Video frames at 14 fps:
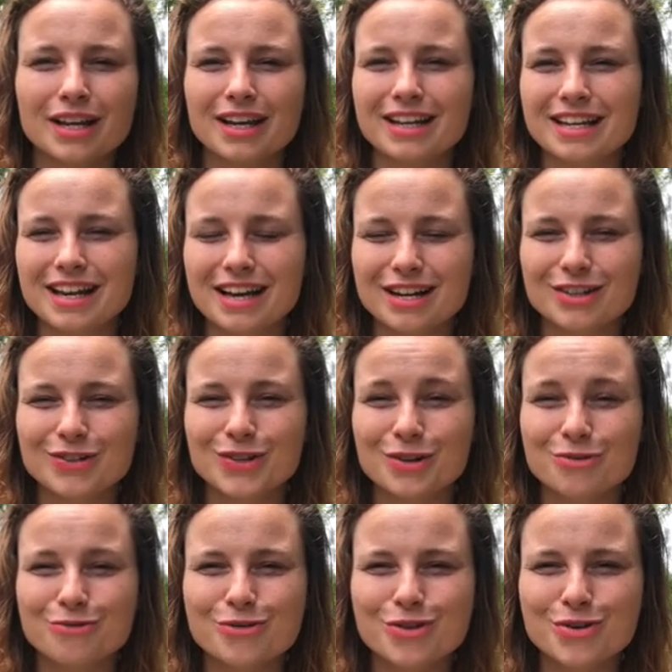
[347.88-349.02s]
eat healthier
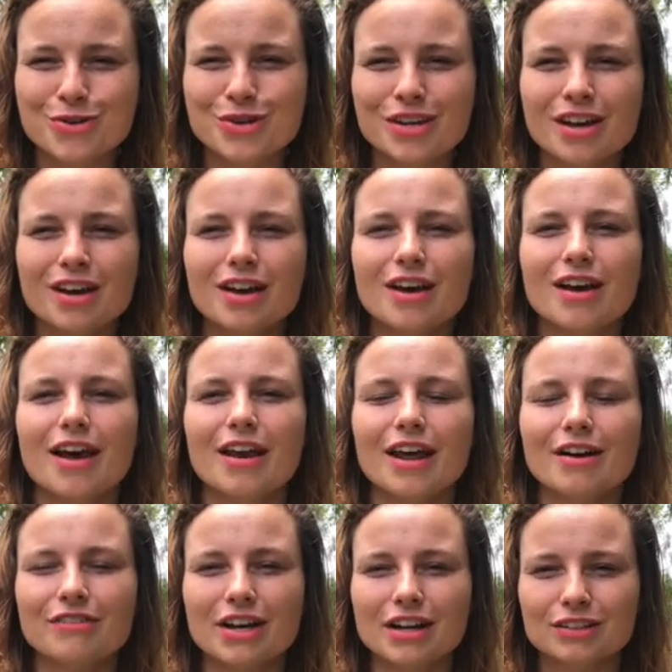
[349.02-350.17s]
food and
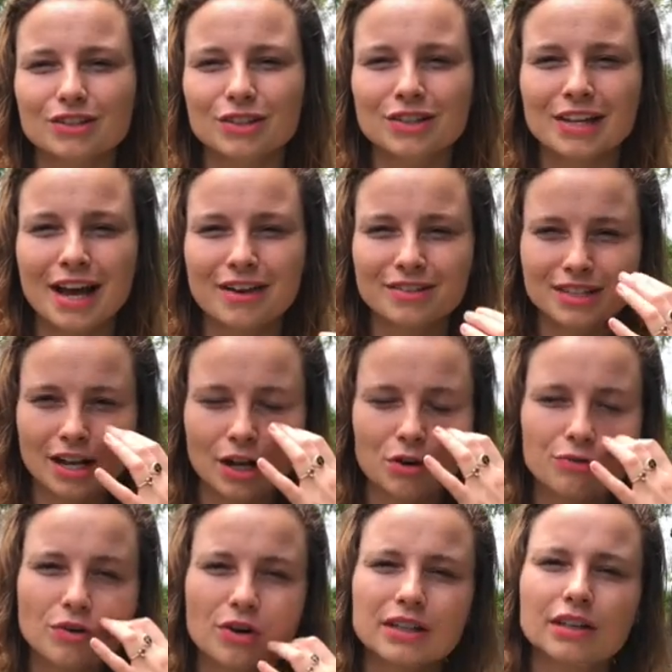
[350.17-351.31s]
have a healthier lifestyle
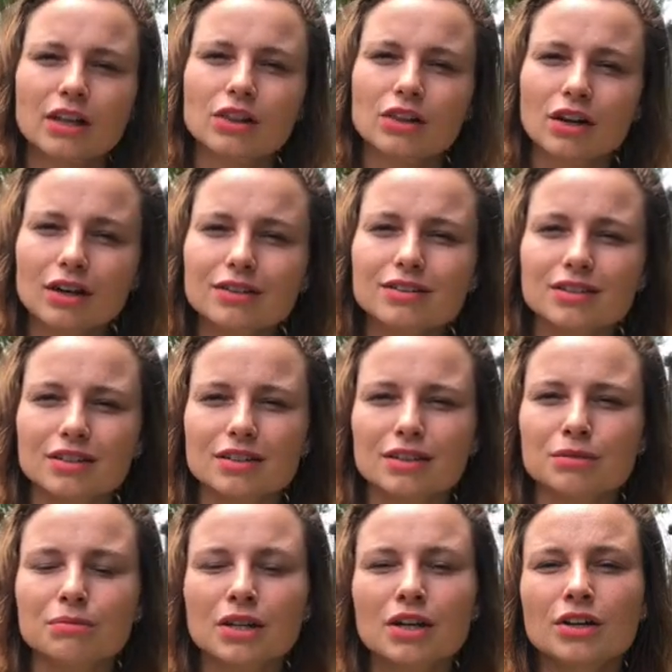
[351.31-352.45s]
for in the long
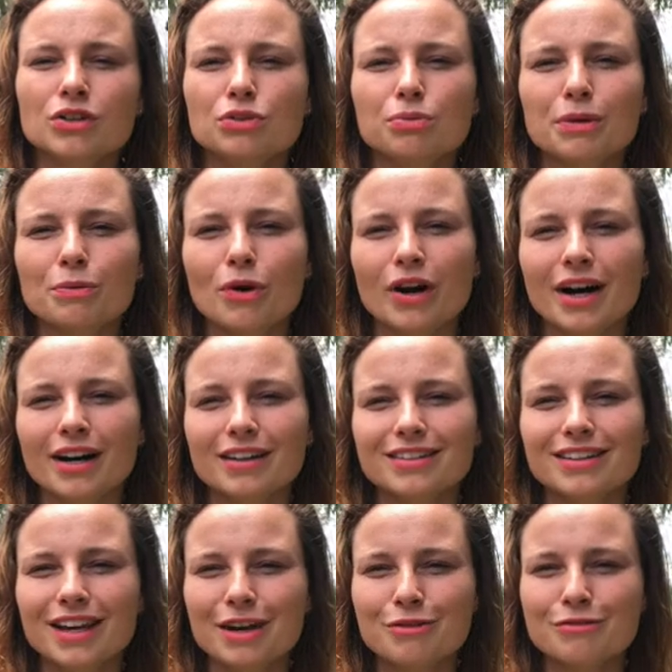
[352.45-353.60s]
term to be more
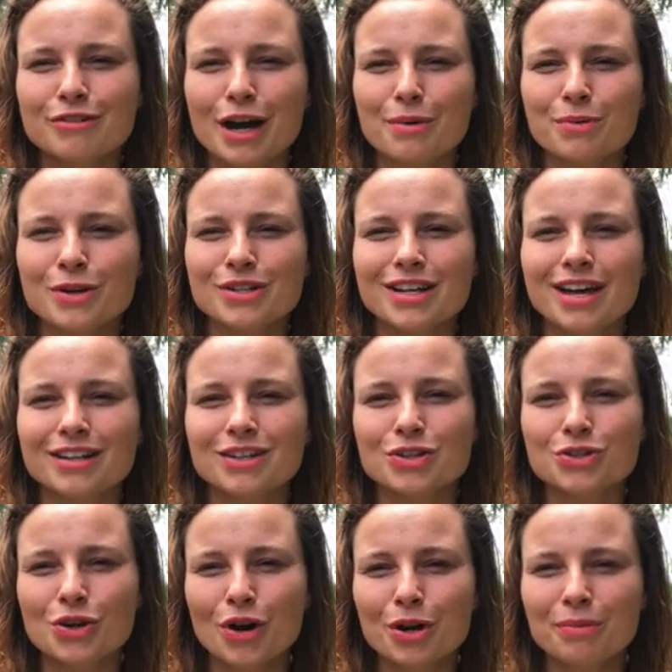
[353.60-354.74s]
healthy and vibrant and
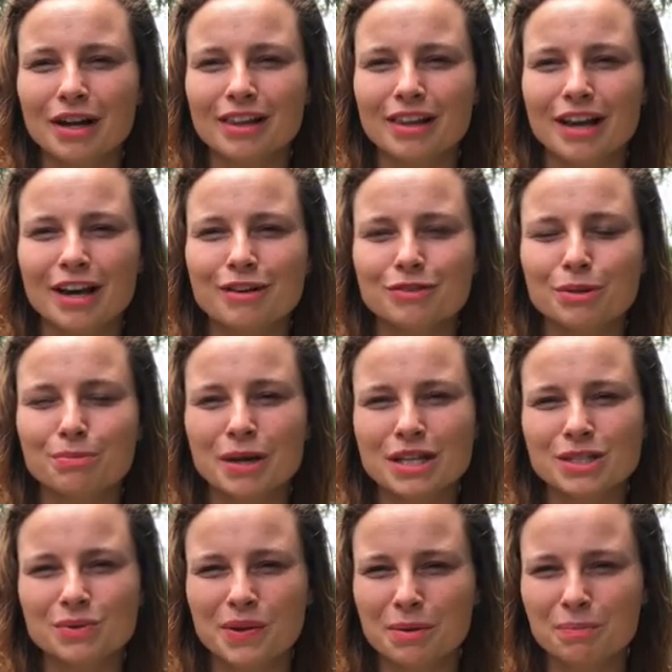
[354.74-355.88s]
enjoy my life the
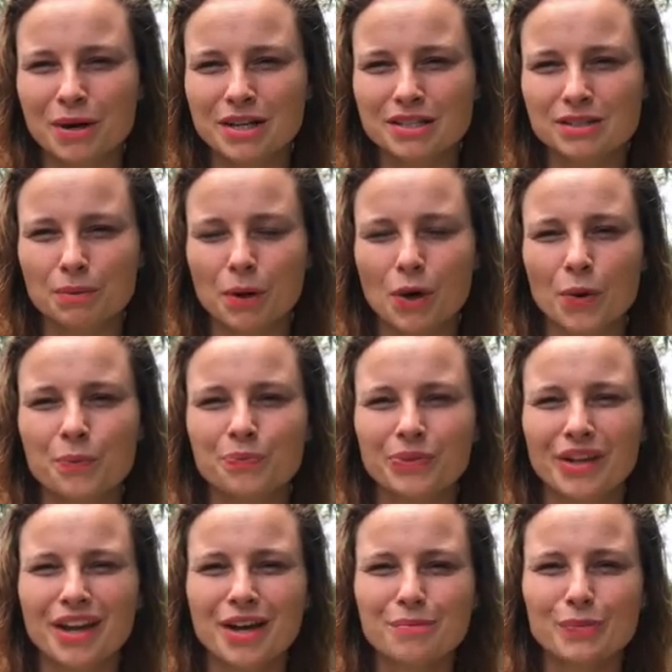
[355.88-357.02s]
best way possible.
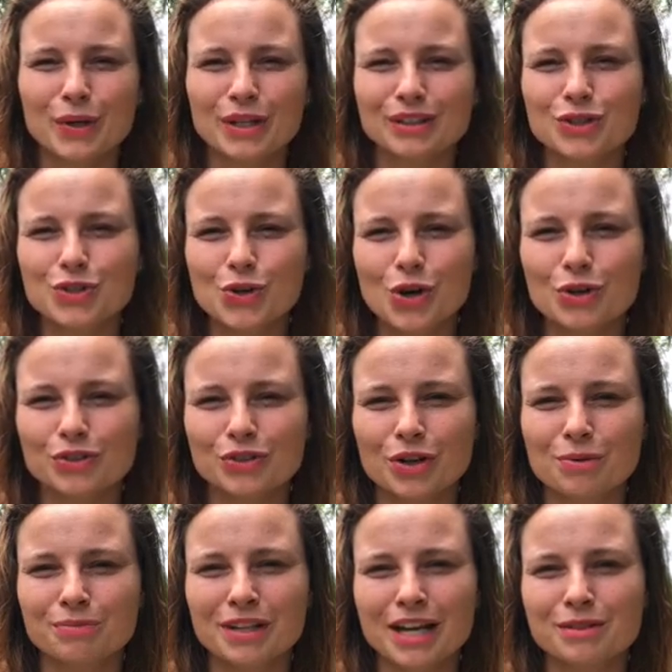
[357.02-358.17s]
But in the short
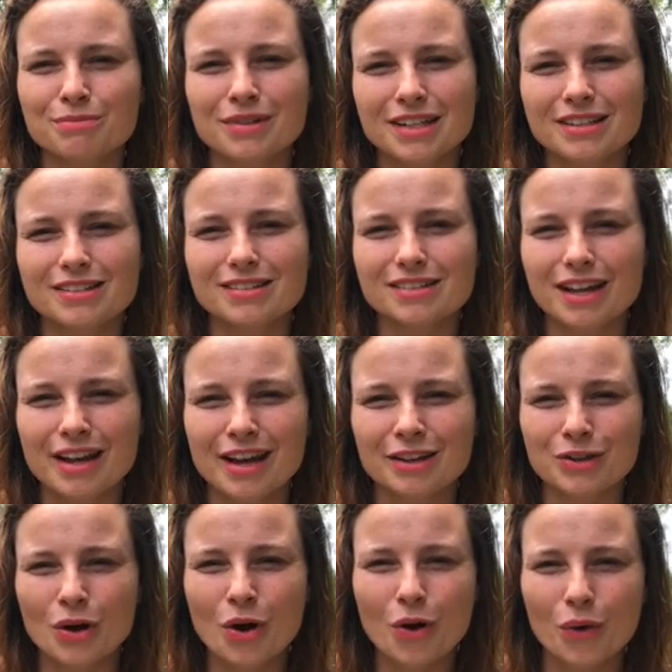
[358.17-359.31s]
term, that means saying
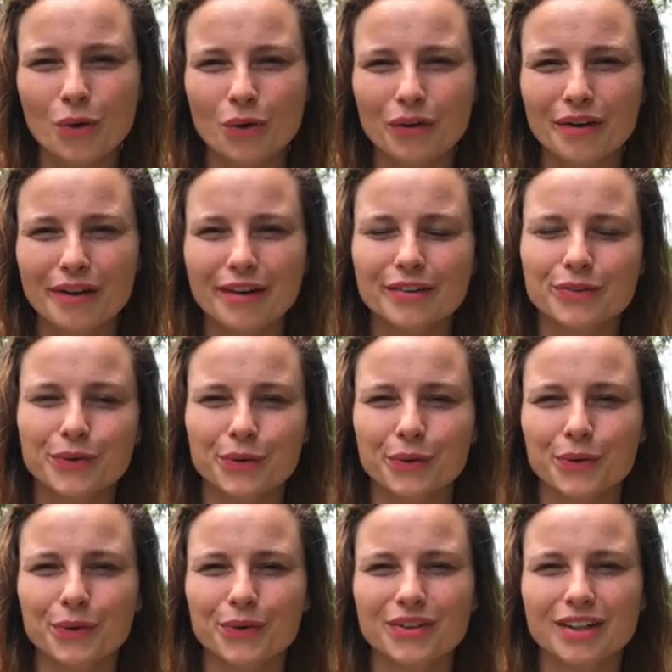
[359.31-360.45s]
no
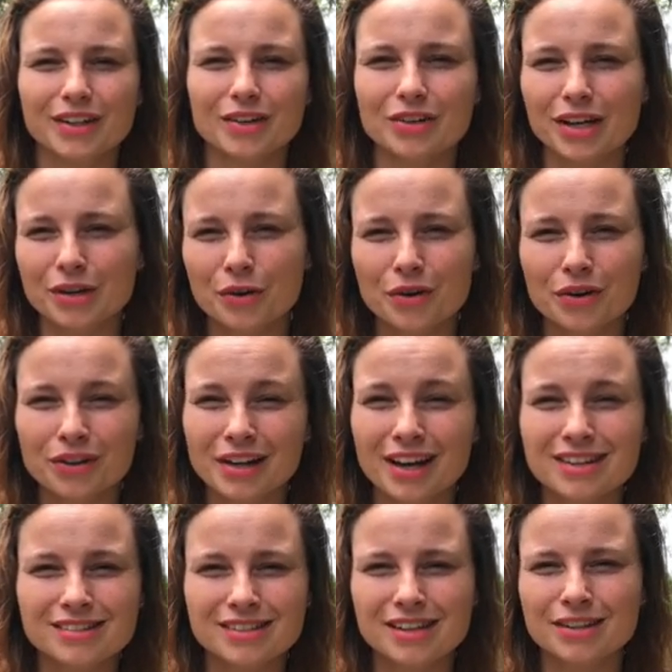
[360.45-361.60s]
to the Coca-Cola,
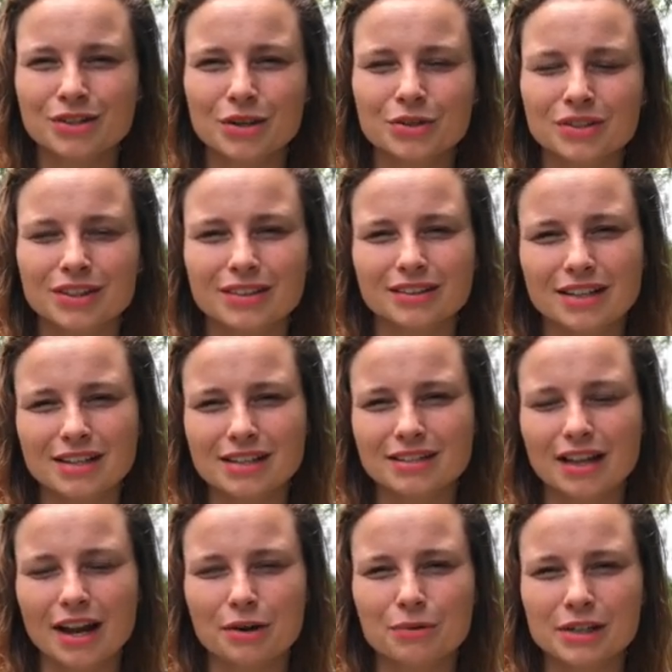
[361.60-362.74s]
saying no to the things
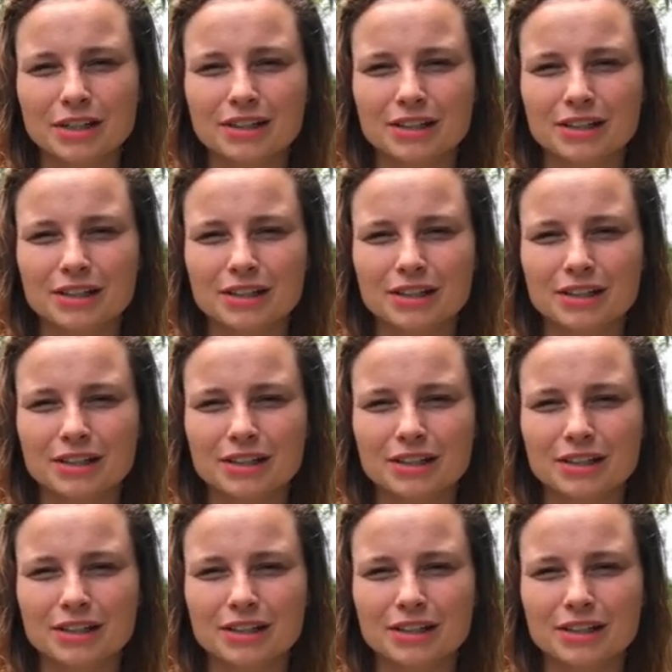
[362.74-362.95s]
that I really